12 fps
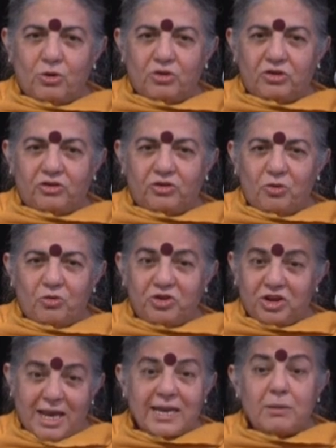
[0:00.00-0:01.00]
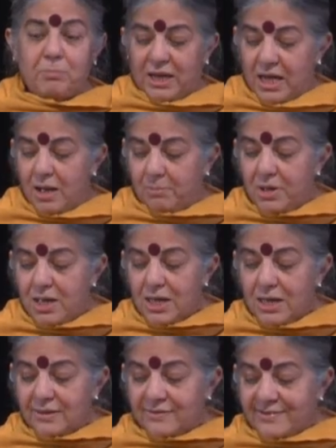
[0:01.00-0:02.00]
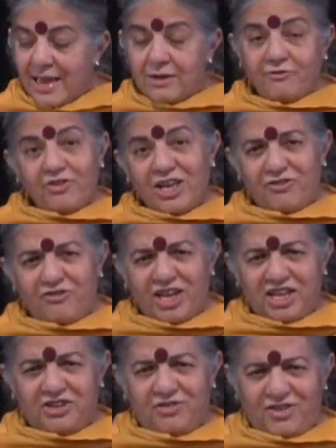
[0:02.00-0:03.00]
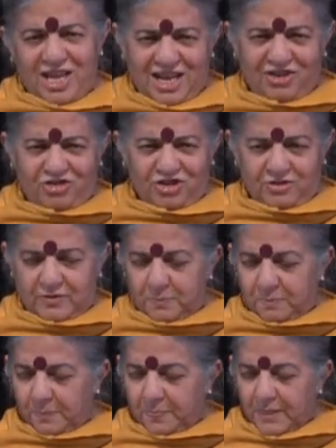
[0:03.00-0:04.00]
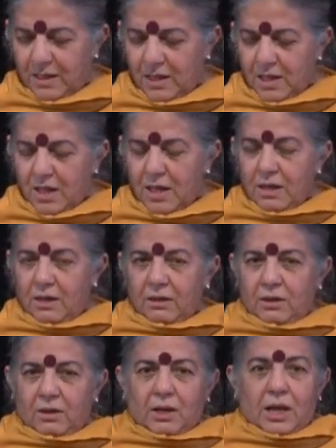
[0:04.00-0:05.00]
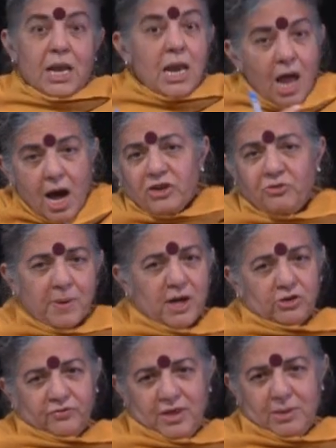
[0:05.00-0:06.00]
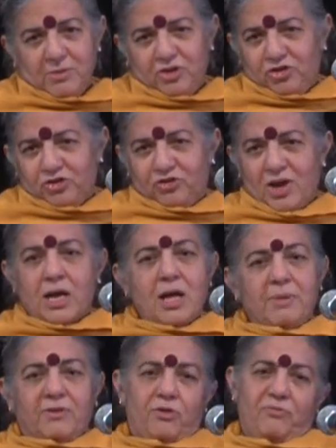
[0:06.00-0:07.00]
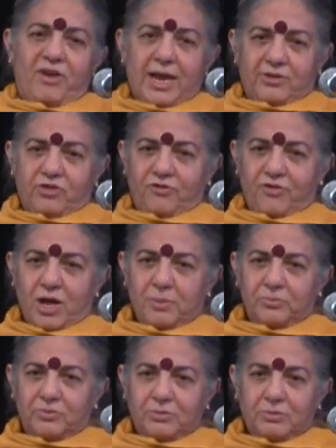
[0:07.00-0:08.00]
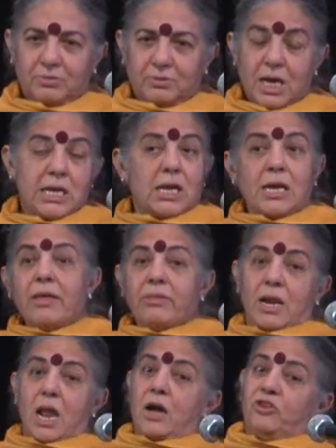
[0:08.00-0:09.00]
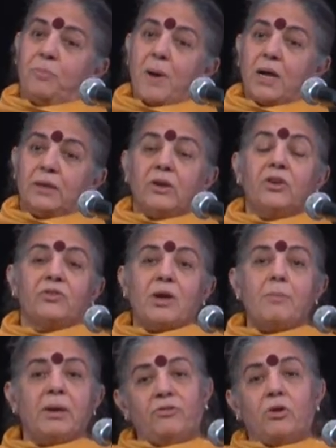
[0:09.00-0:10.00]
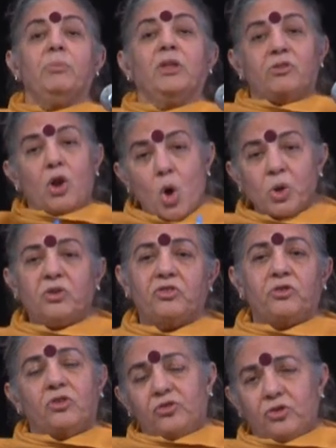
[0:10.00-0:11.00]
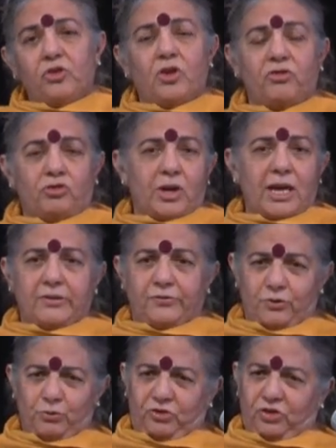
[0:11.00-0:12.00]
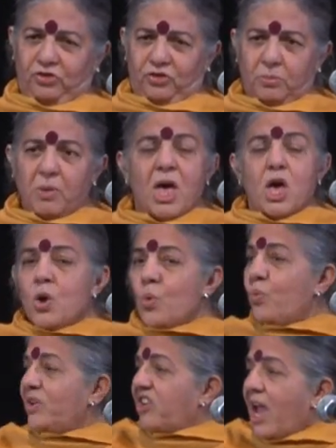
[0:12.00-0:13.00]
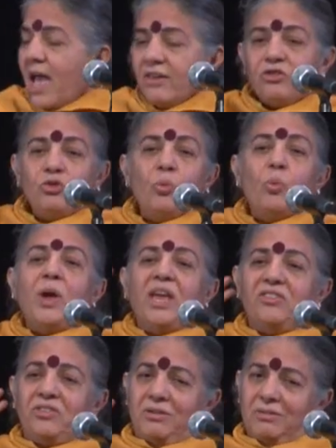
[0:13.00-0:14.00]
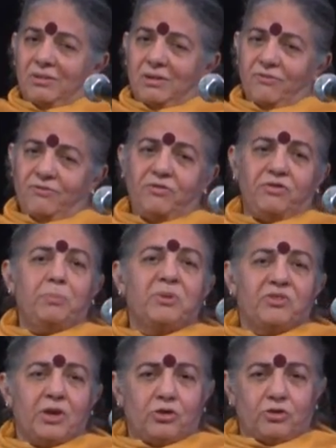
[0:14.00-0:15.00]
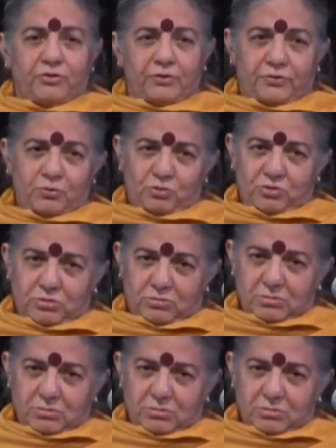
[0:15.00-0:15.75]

got distorted and had become a self-infective agent. Large part of the emissions are coming from factory farms. And another large part is coming from this long-distance industrialized food system, which has to waste 50% of the food.